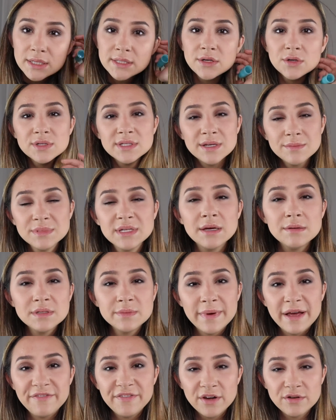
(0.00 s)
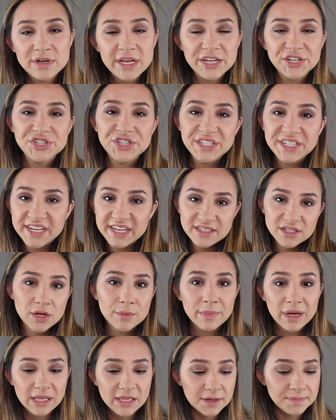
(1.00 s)
So sometimes my foundation gets on
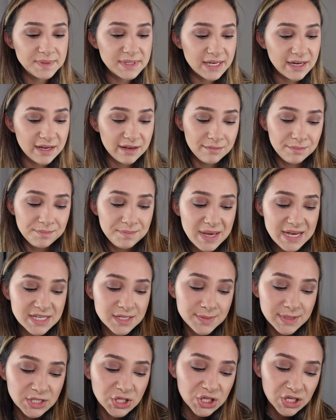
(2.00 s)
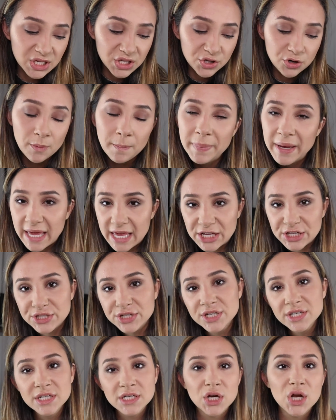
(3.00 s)
my lips and it makes me look a little
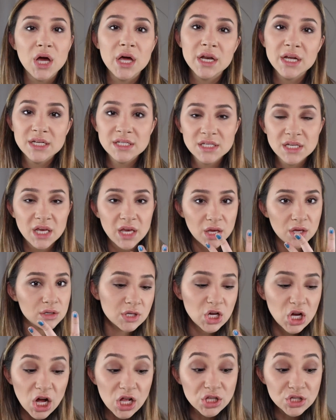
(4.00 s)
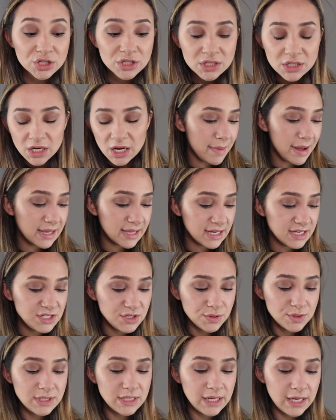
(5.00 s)
paler and not as like colored. I like
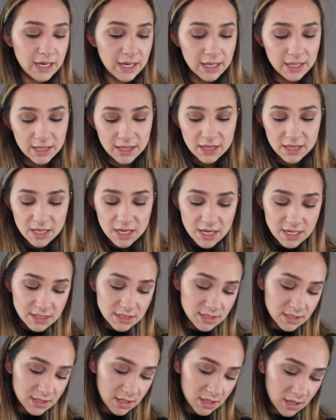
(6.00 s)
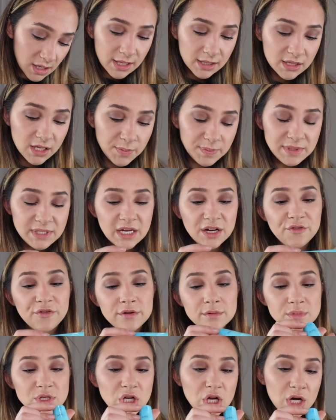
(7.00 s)
to take this lipstick
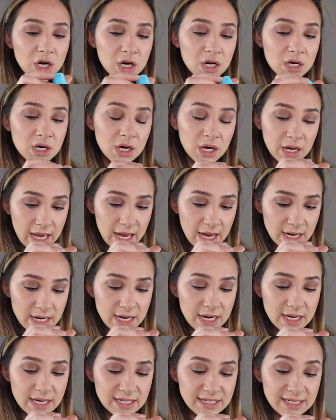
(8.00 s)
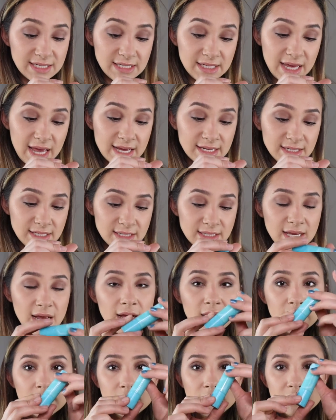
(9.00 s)
from Tarte, and it is Siesta.
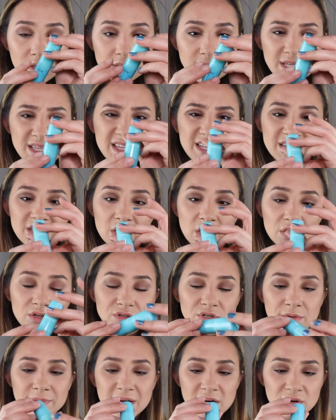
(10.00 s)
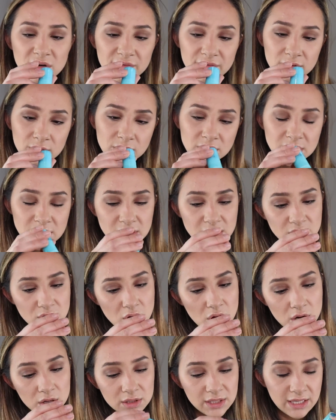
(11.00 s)
It's in this color too. I don't even know what this is
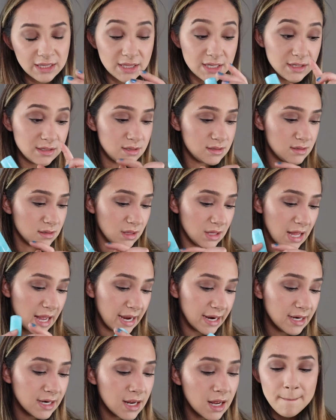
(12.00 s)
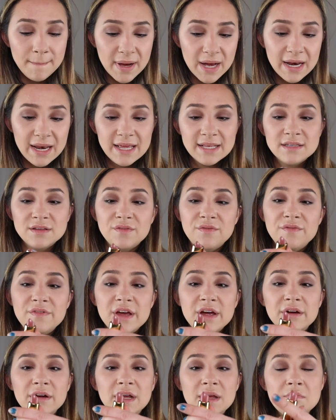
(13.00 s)
called, like this line, but it's a
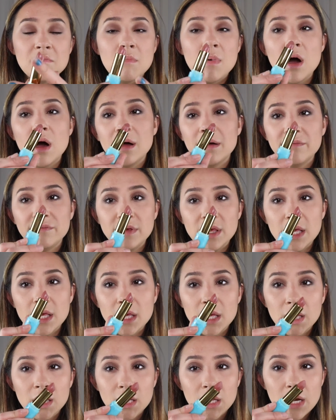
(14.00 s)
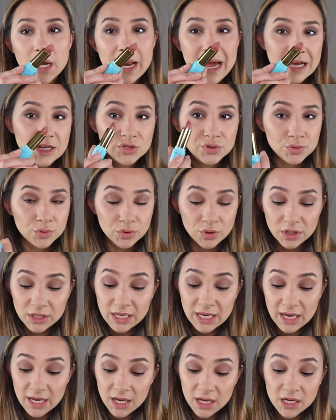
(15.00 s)
very mauve-y, natural
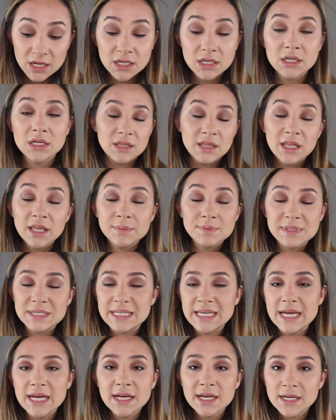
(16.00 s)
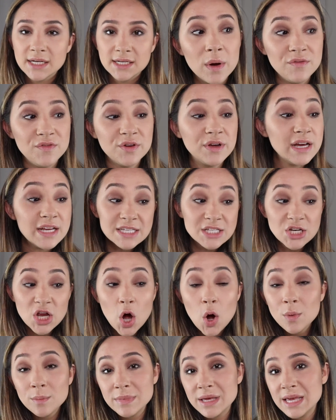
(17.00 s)
looking lipstick. If you guys
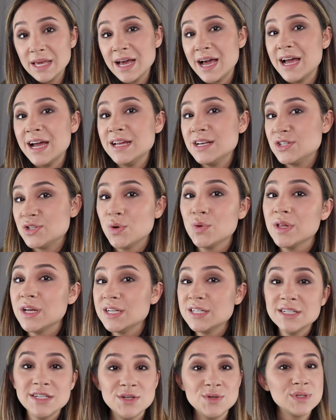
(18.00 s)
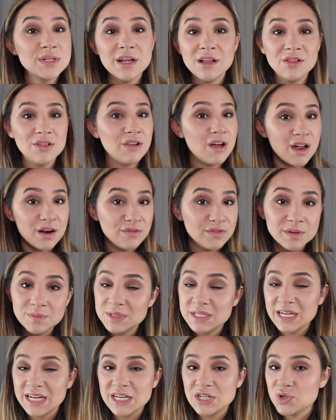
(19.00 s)
know me, I don't like to use a lot of
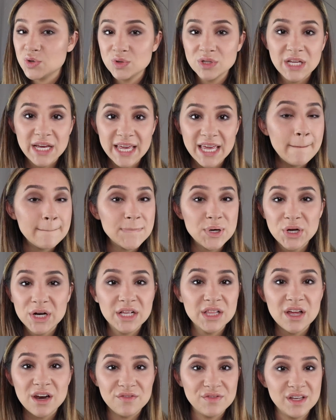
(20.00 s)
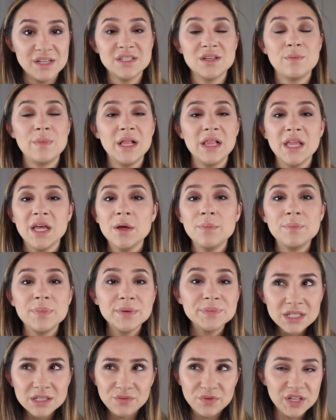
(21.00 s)
lipstick. I don't like putting a lot of things on my lip.
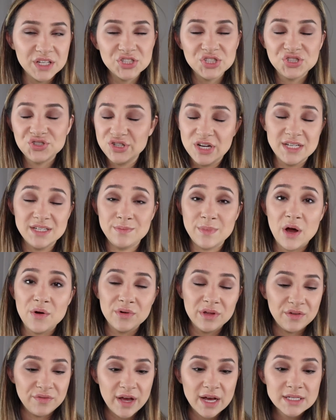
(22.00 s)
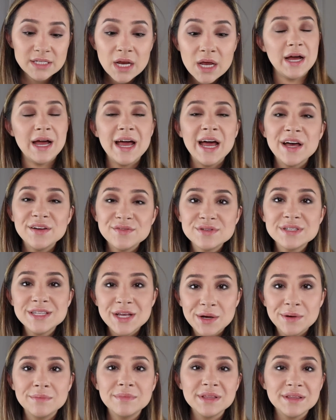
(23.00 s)
I feel like it just dries them out really fast. I have
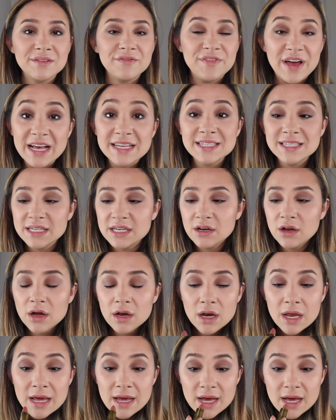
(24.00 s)
some Vaseline on,